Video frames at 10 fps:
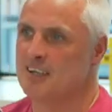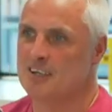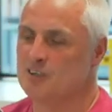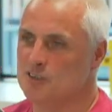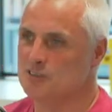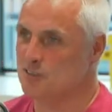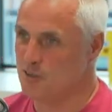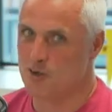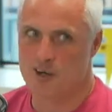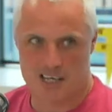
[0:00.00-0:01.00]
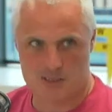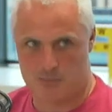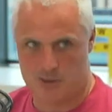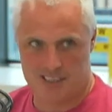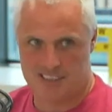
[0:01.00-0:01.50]
using your
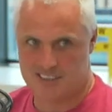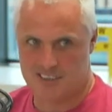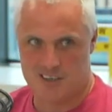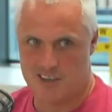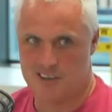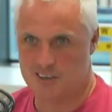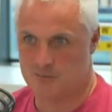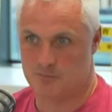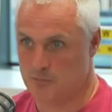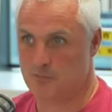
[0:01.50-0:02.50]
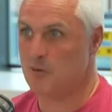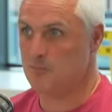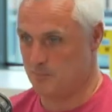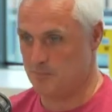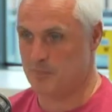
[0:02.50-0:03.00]
expertise and knowledge
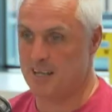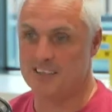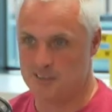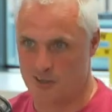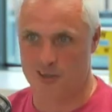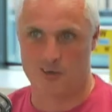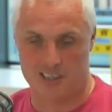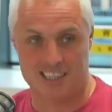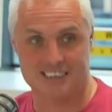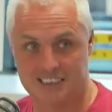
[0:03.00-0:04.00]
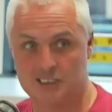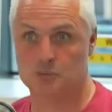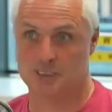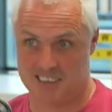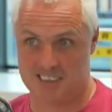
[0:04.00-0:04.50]
from internal organizations,
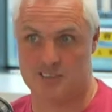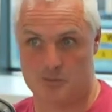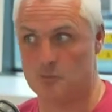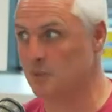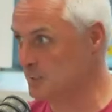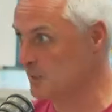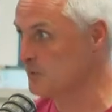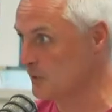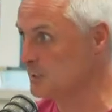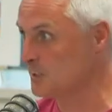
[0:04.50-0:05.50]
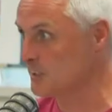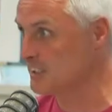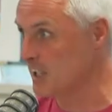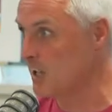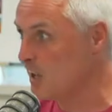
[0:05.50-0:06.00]
of which there
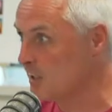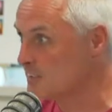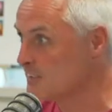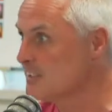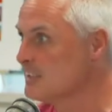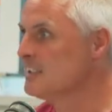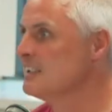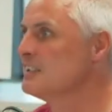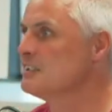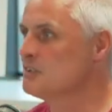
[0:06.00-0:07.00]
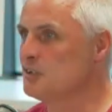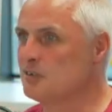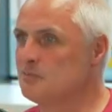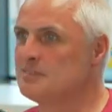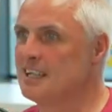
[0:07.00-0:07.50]
is a lot,
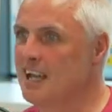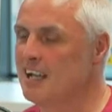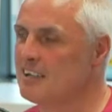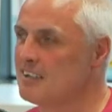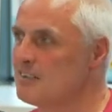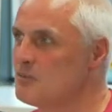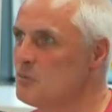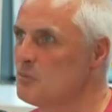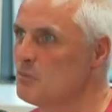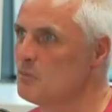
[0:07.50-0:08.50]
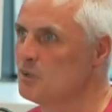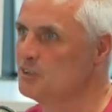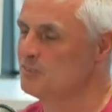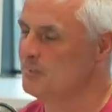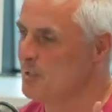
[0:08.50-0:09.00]
to take
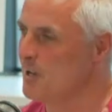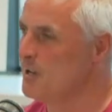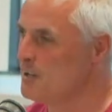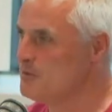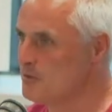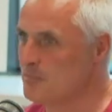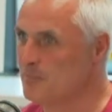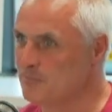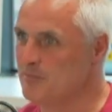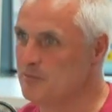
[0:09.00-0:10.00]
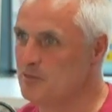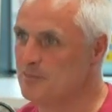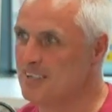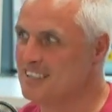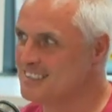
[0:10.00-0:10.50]
what you've learned from
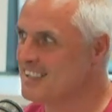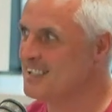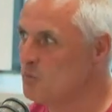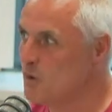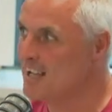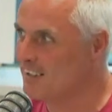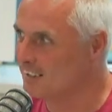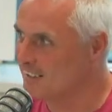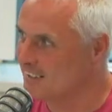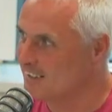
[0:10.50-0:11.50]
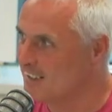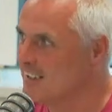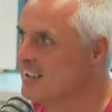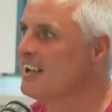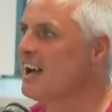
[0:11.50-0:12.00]
listening well,
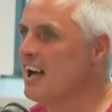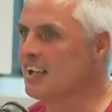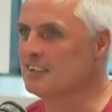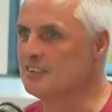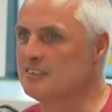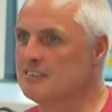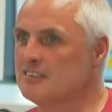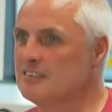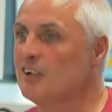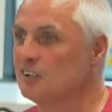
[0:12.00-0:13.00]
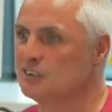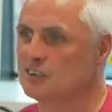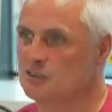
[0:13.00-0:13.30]
and not just